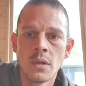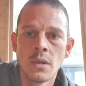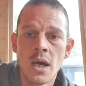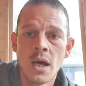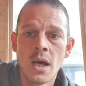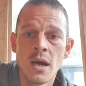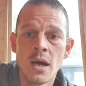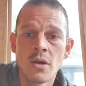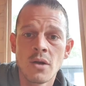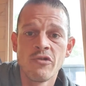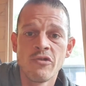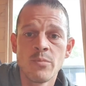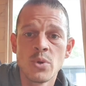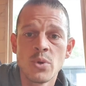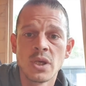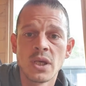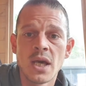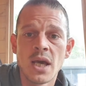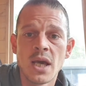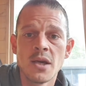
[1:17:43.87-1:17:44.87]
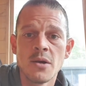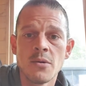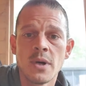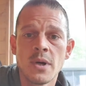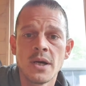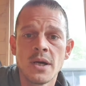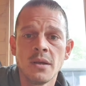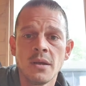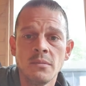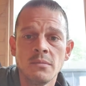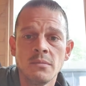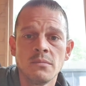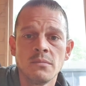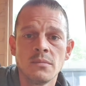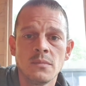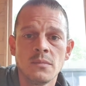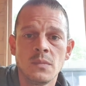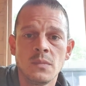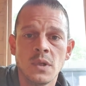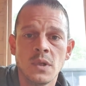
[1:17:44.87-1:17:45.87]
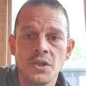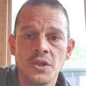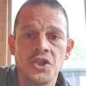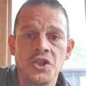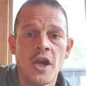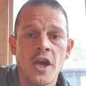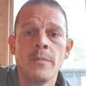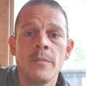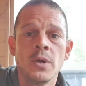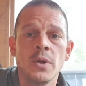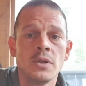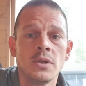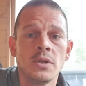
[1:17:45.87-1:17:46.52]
yeah, government gateway legitimately